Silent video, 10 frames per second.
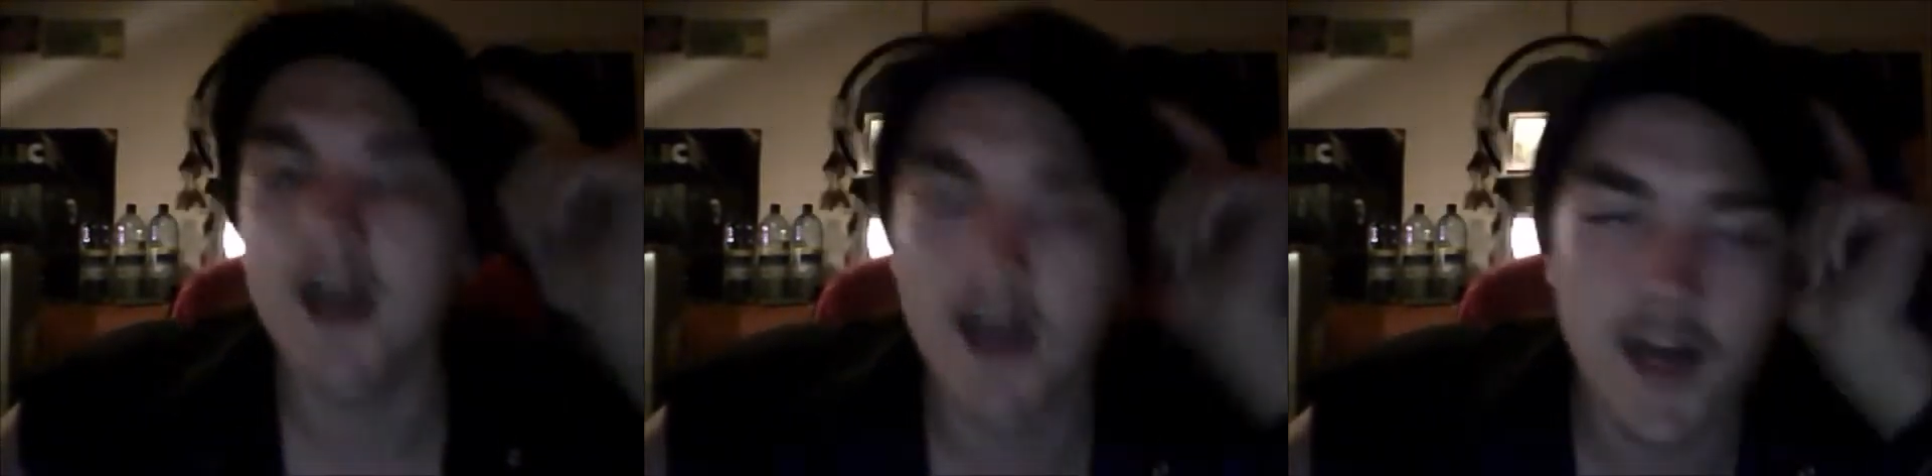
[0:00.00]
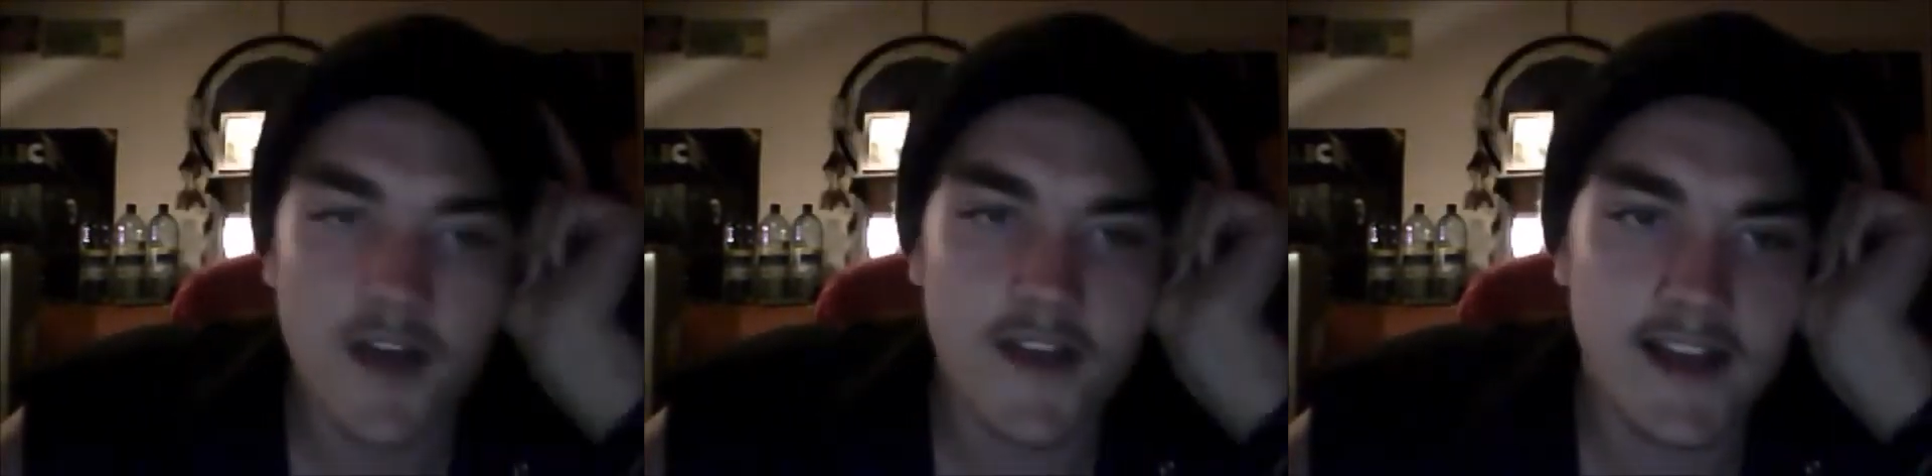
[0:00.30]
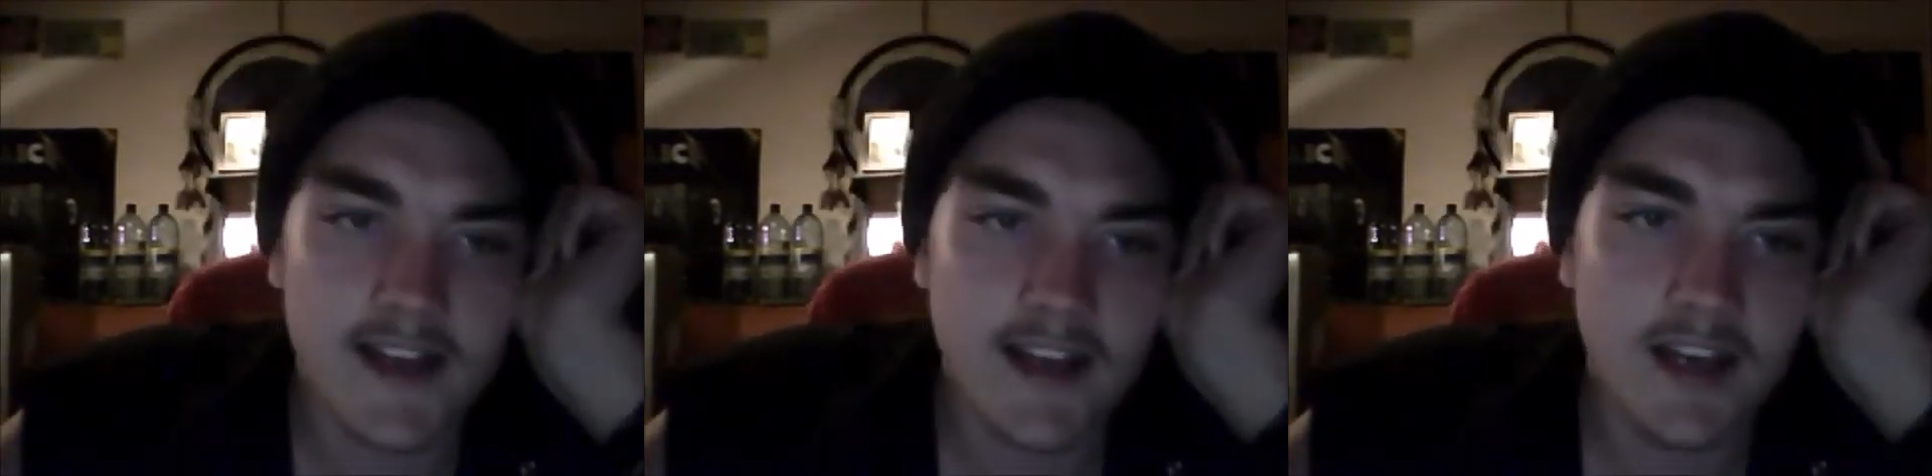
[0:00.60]

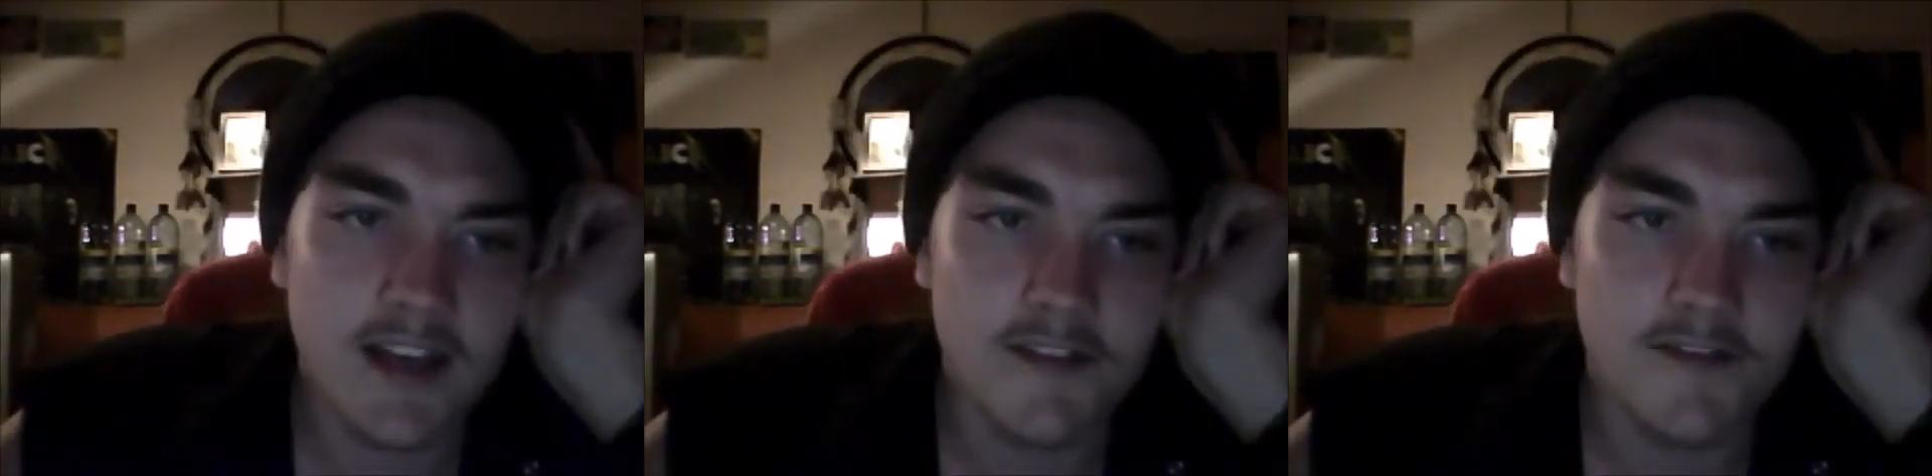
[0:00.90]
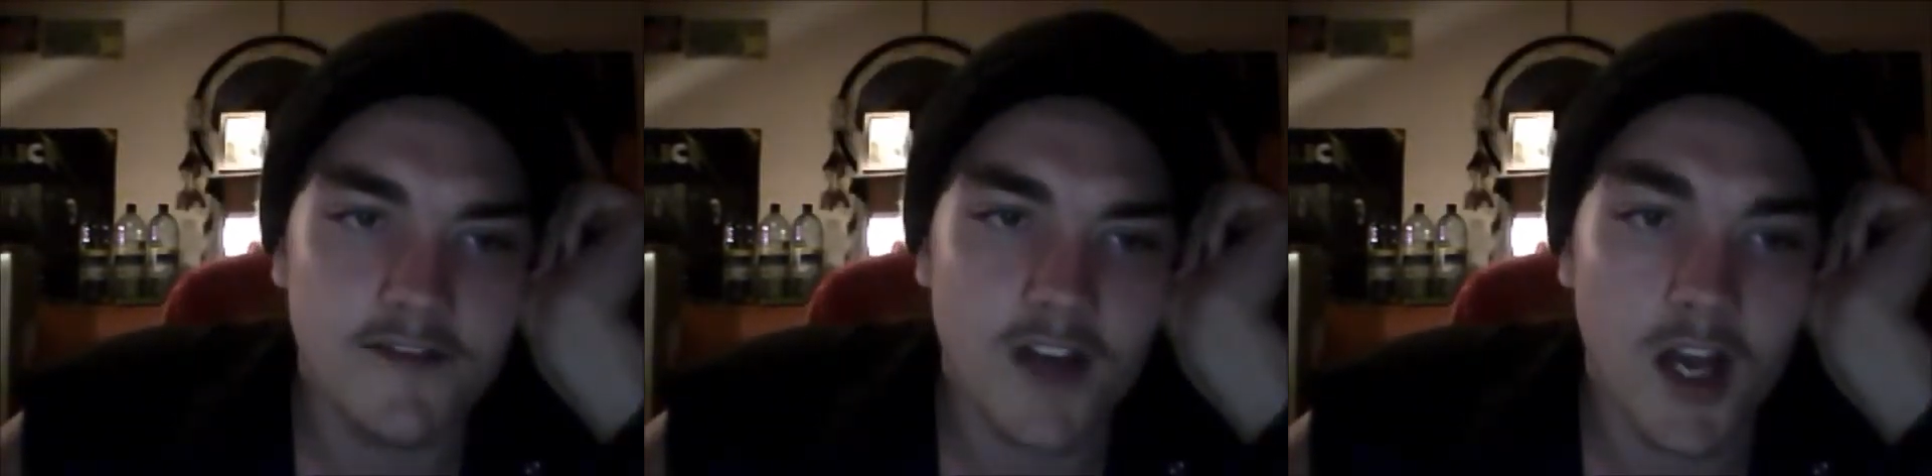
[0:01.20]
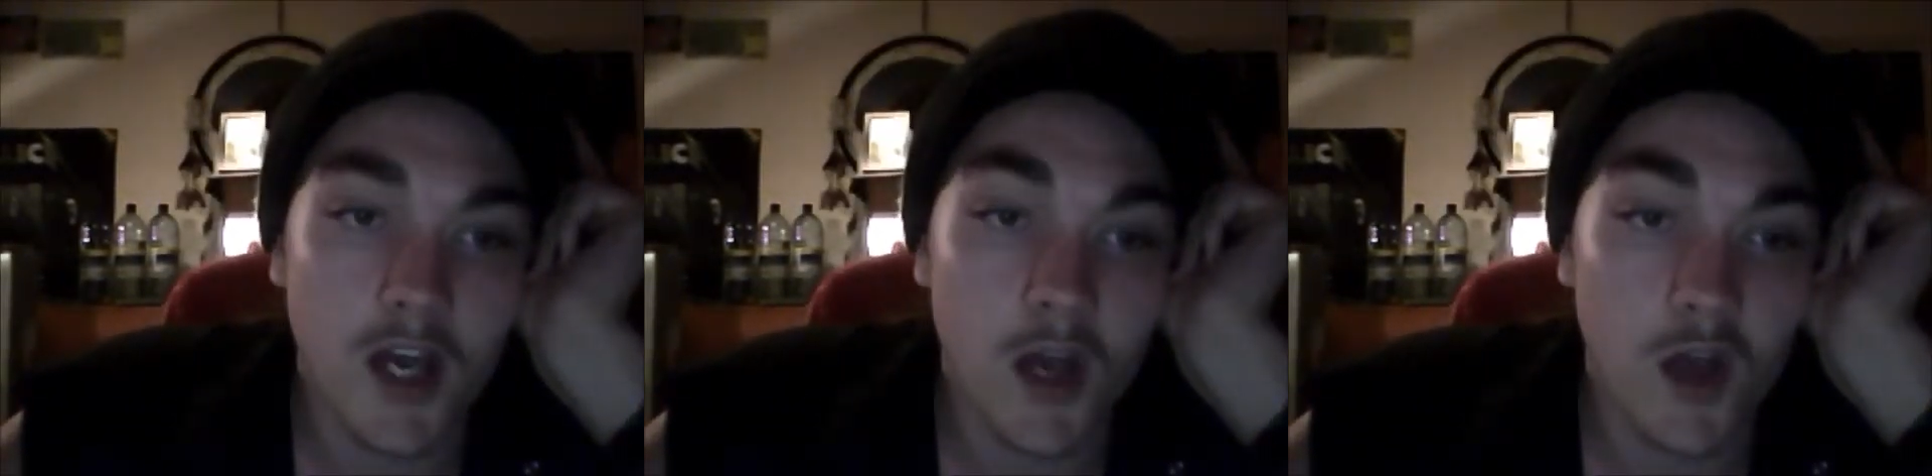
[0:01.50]
They live
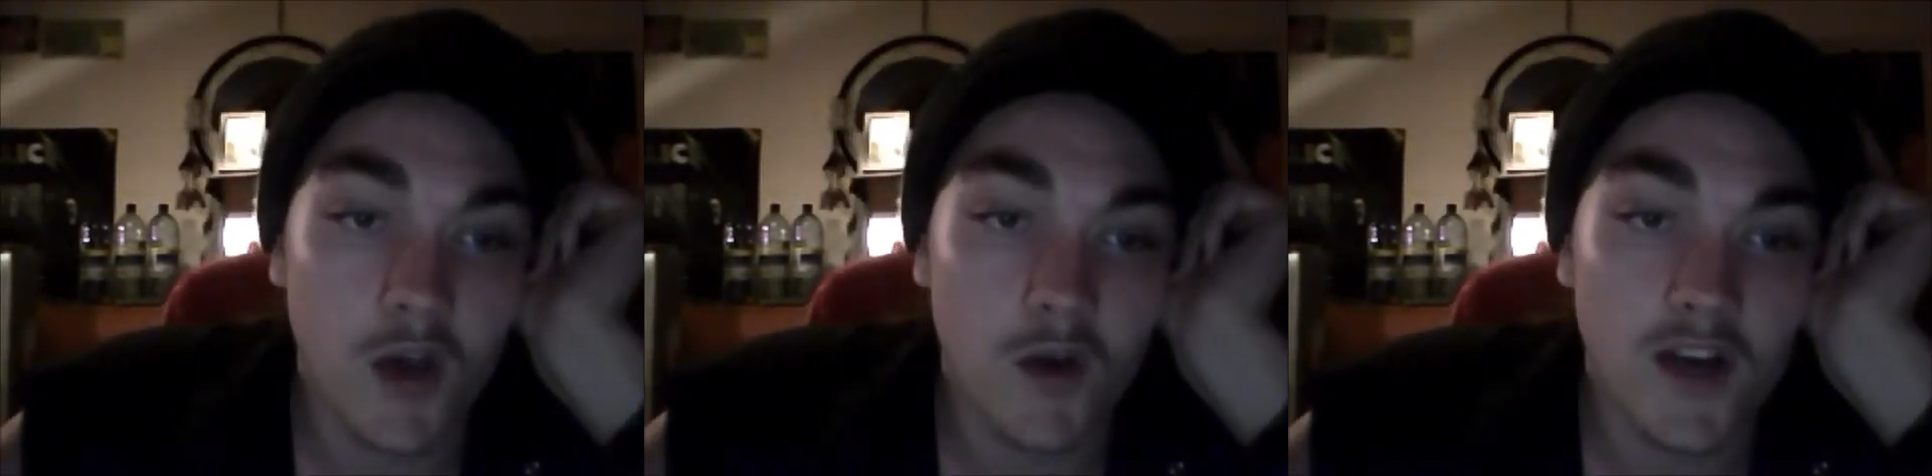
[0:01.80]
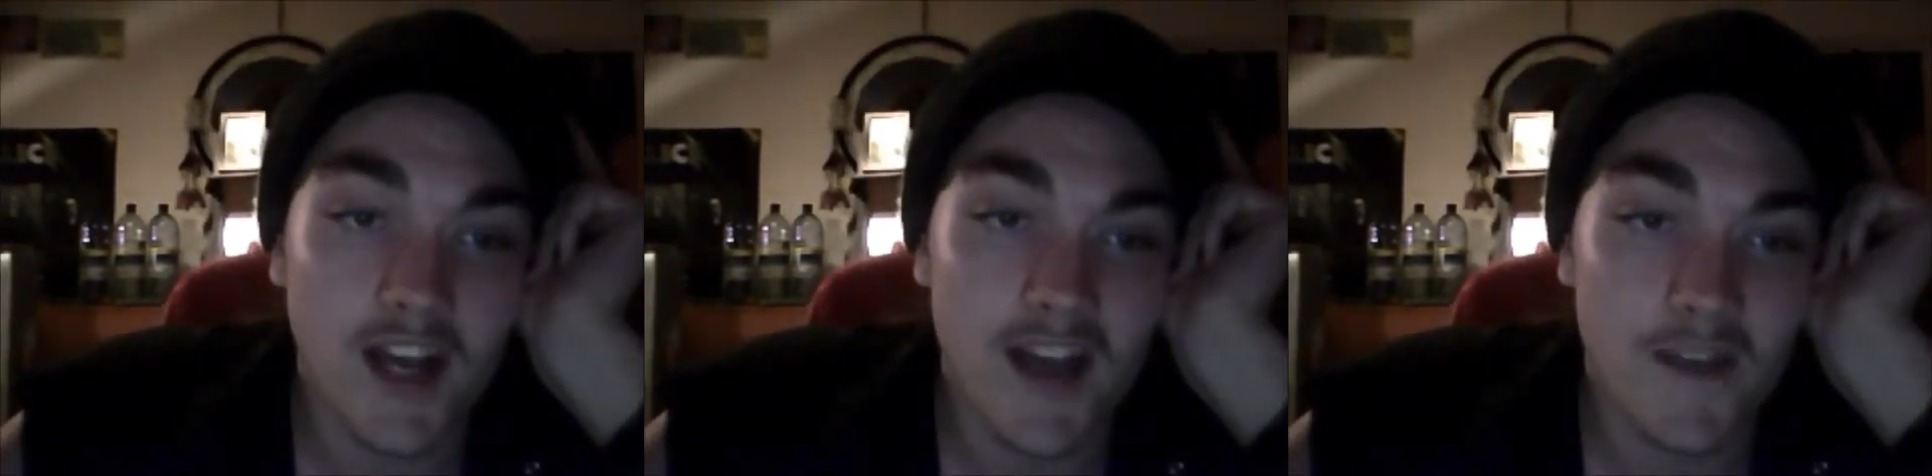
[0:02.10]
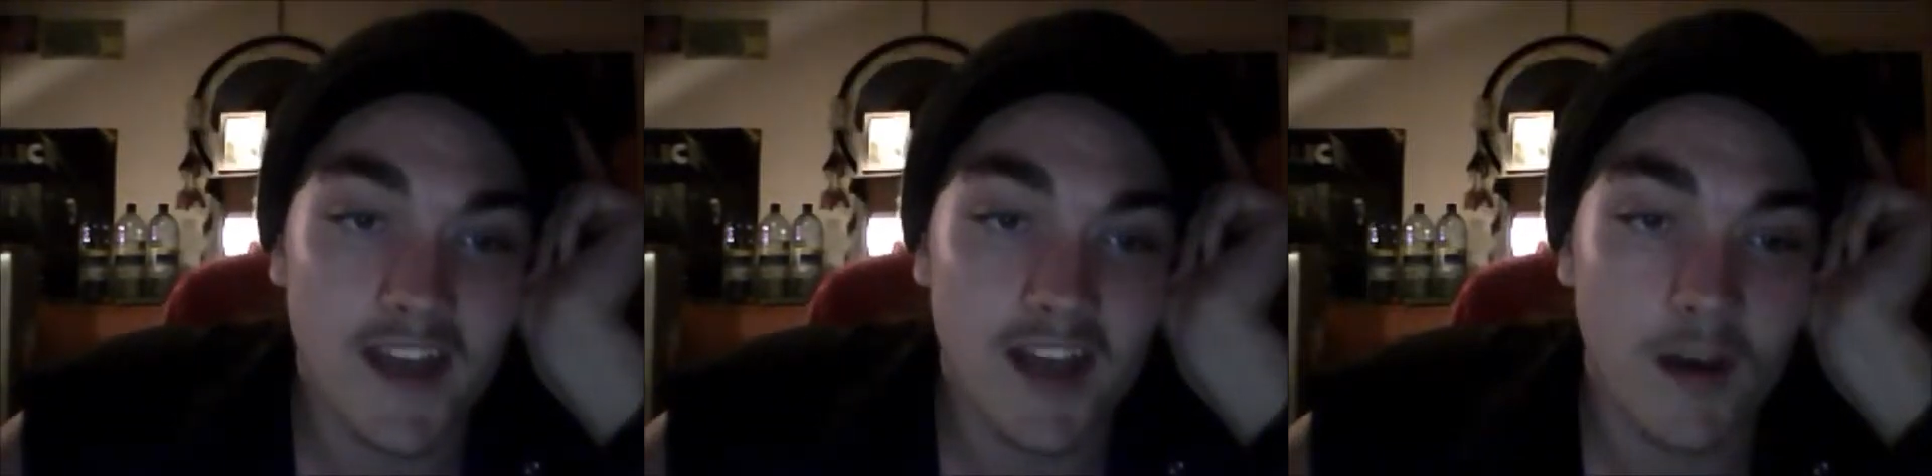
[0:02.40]
a lot longer and
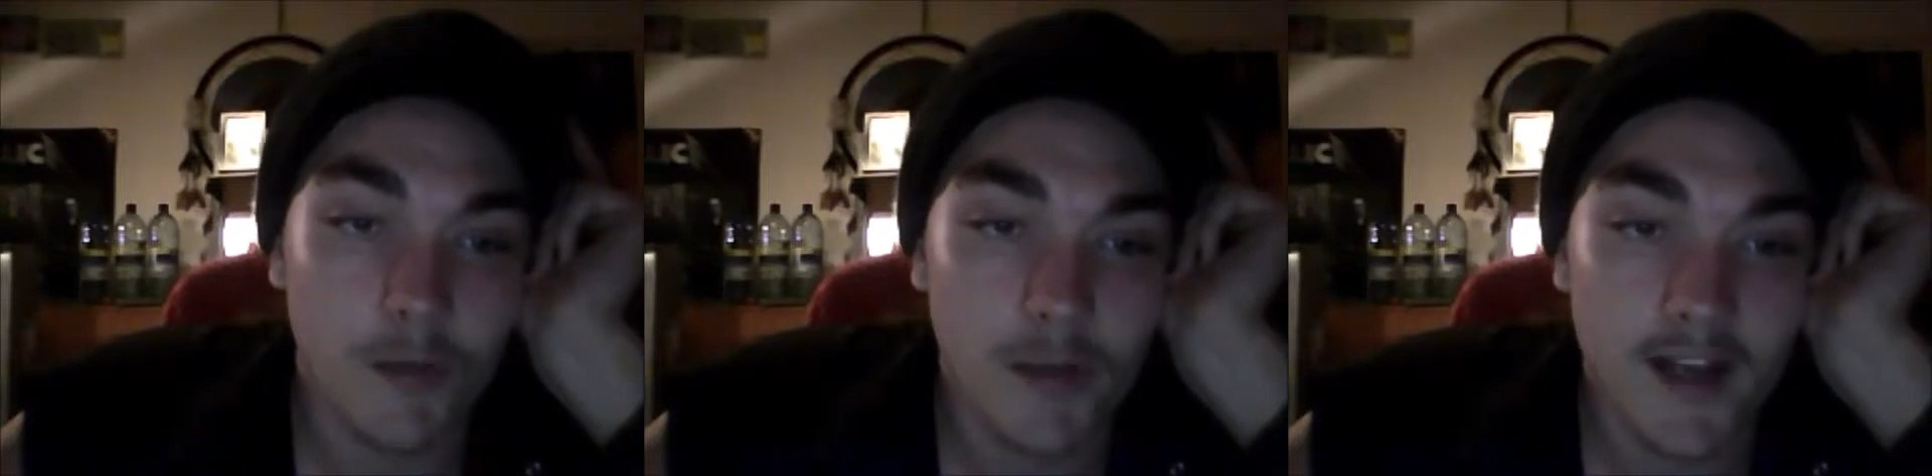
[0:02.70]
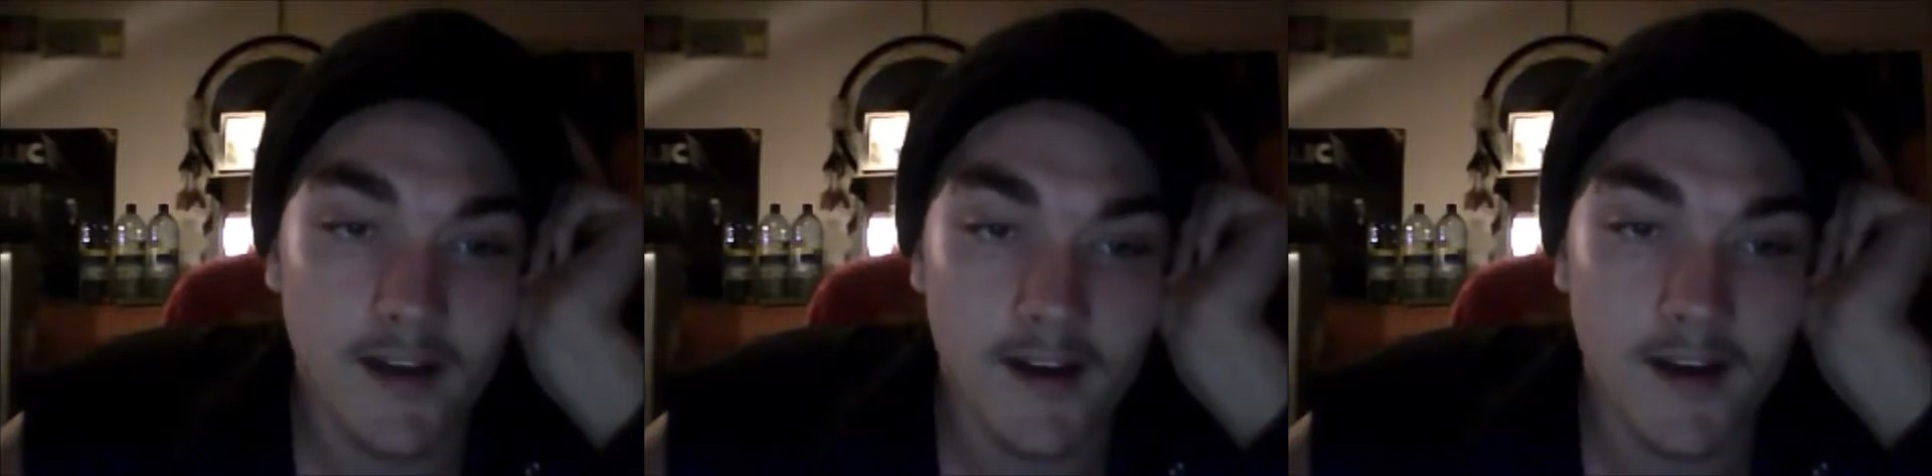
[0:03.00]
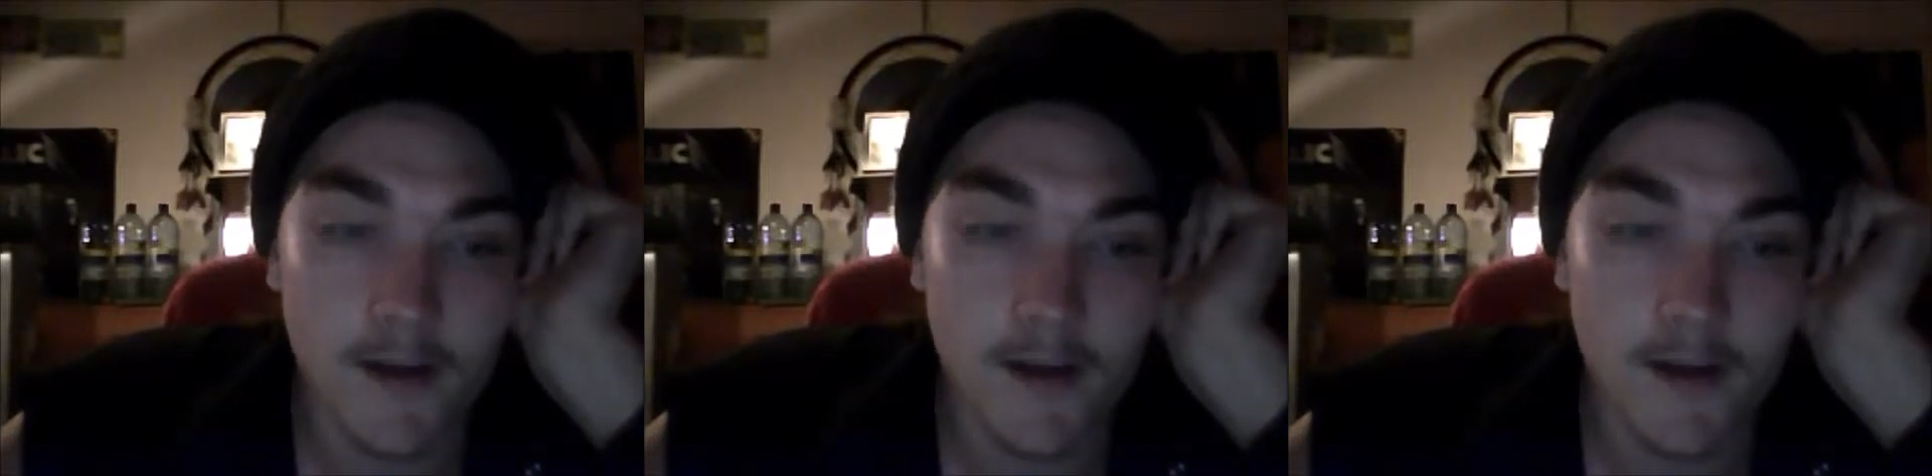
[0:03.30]
they get a lot bigger.